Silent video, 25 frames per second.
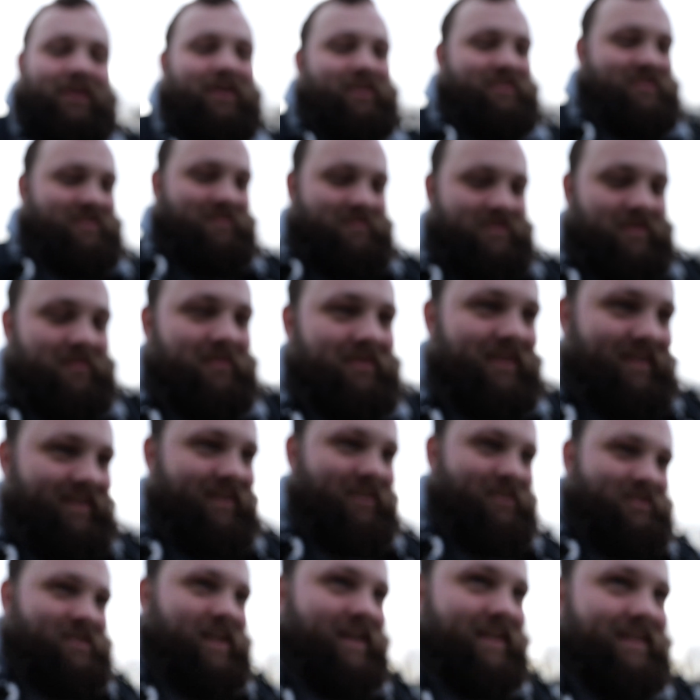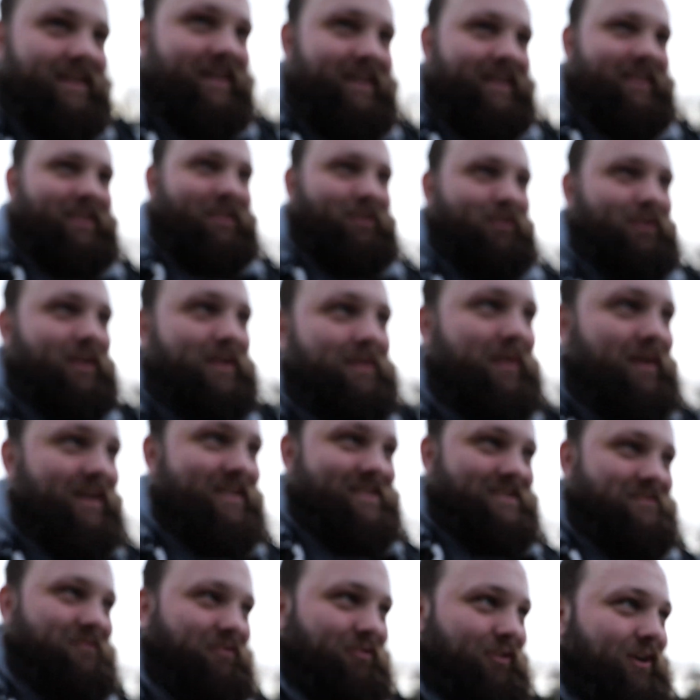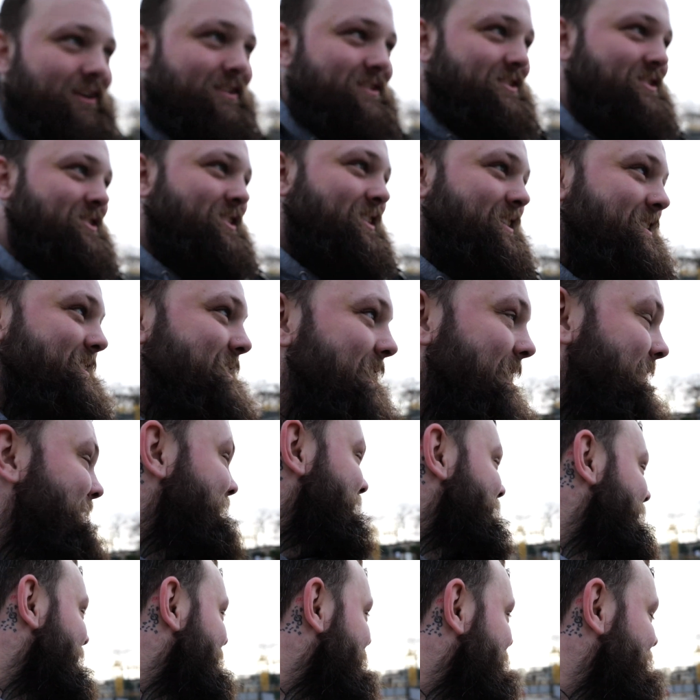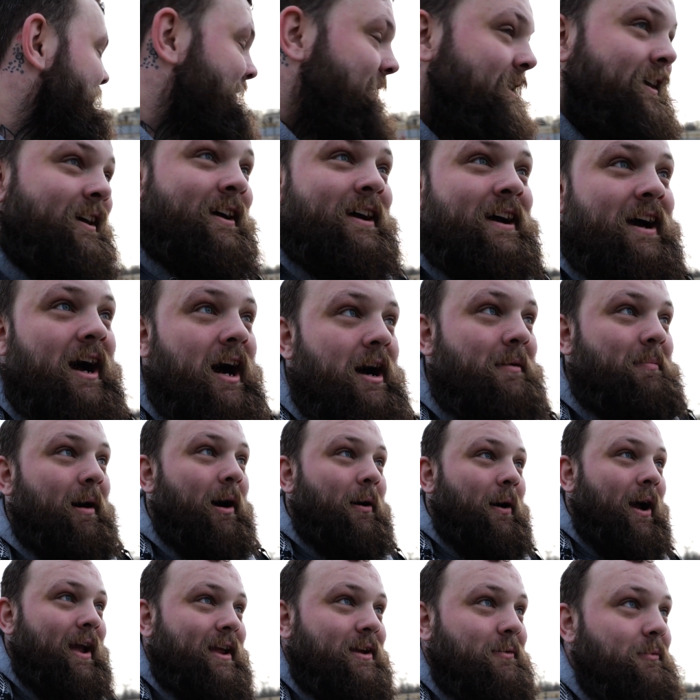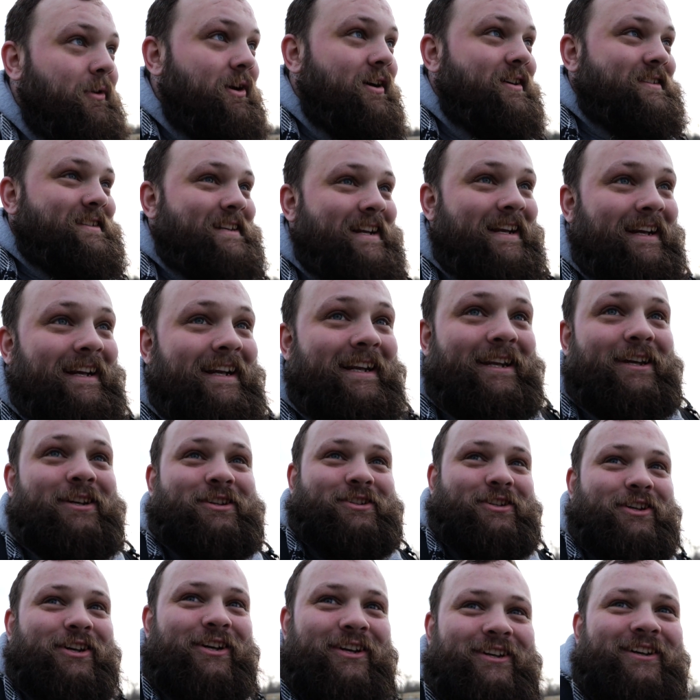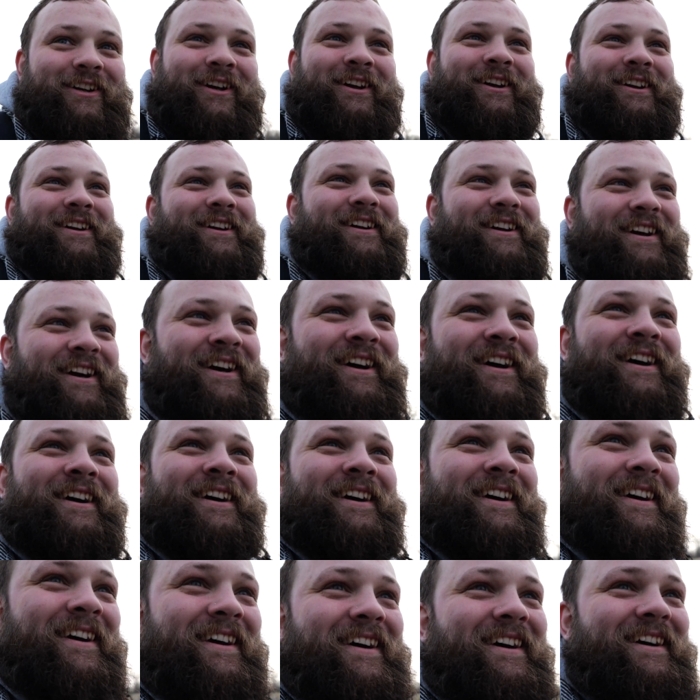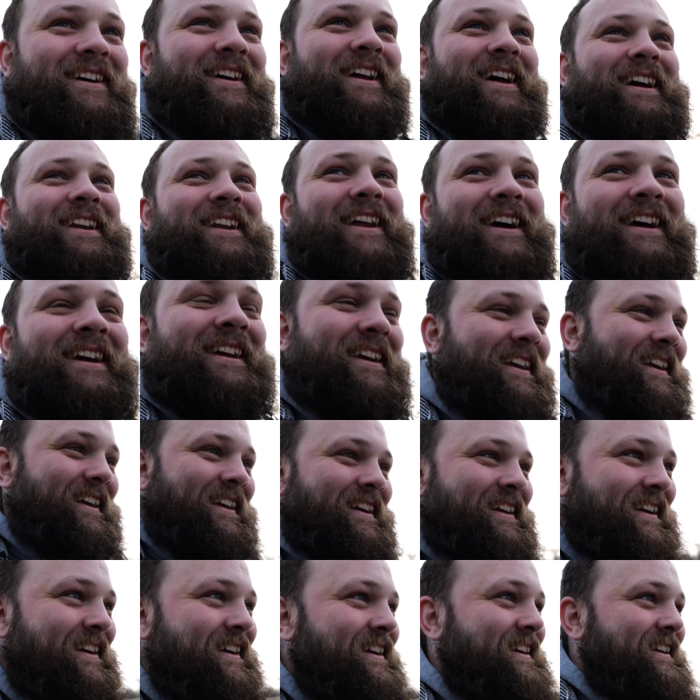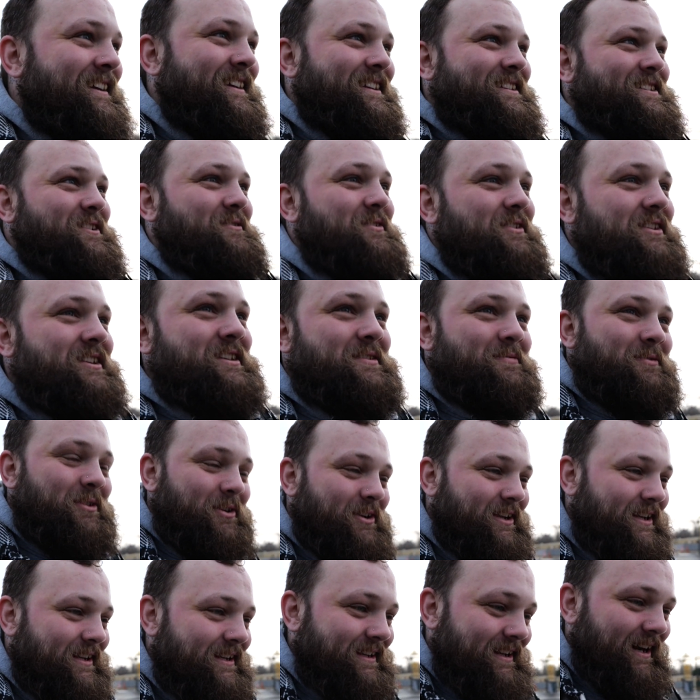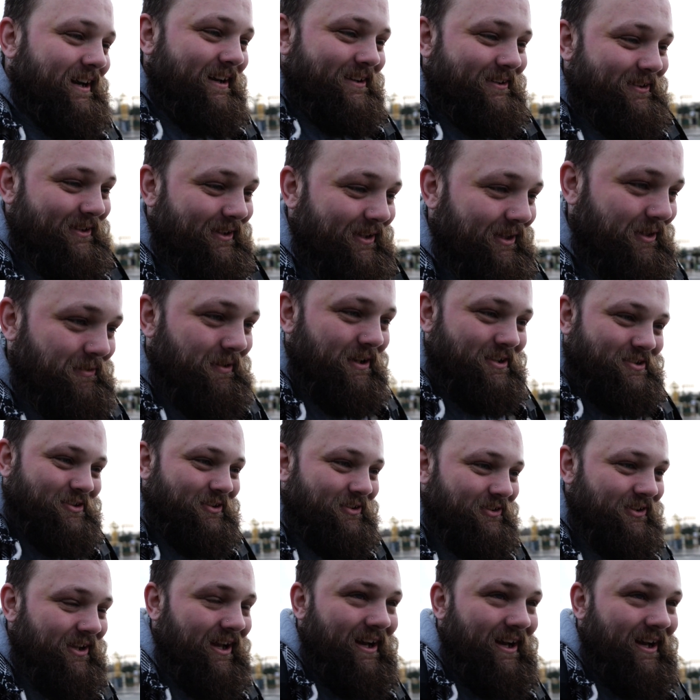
ask them something and I'll say like 3 words in French and then about 8 words in English. Like someone this morning, I ordered a croissant